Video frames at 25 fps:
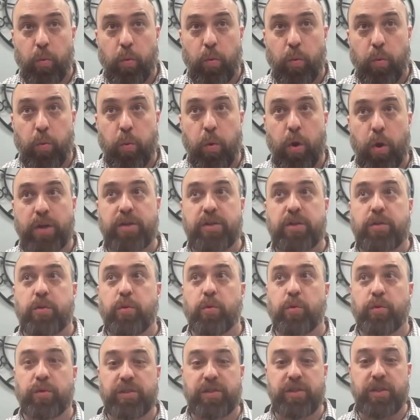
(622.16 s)
what
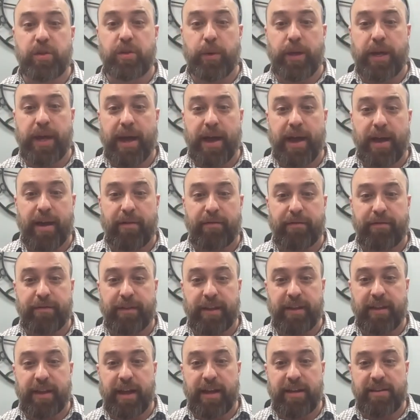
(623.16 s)
tools do we have
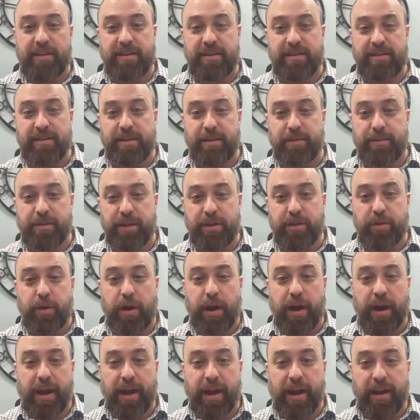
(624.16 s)
in that system to
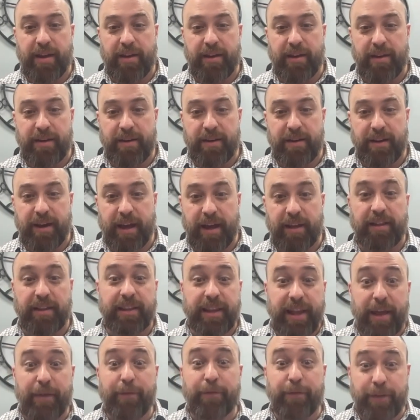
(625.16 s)
try and
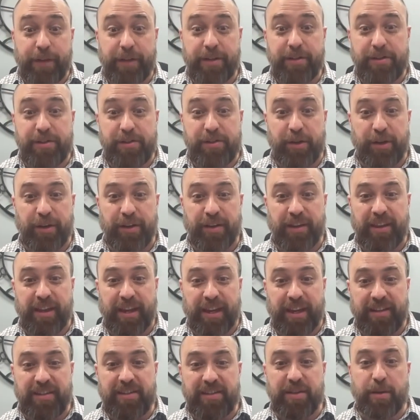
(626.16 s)
leverage certain
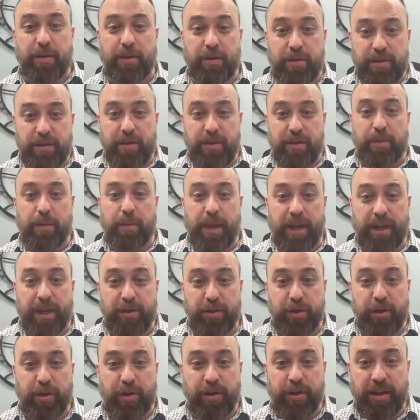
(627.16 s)
things to make
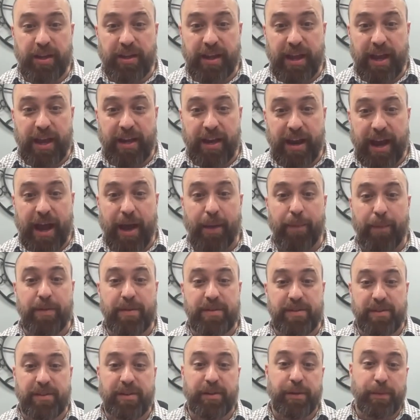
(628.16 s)
sure that that
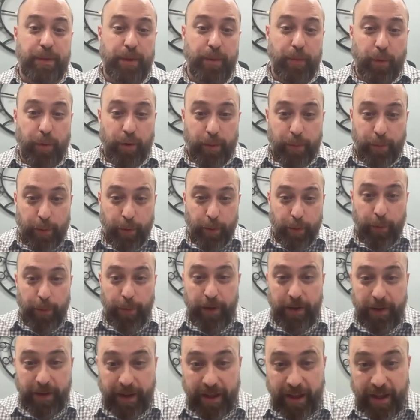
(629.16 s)
happens a little bit more
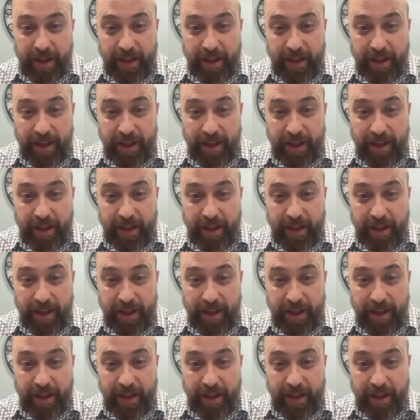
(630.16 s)
appropriately.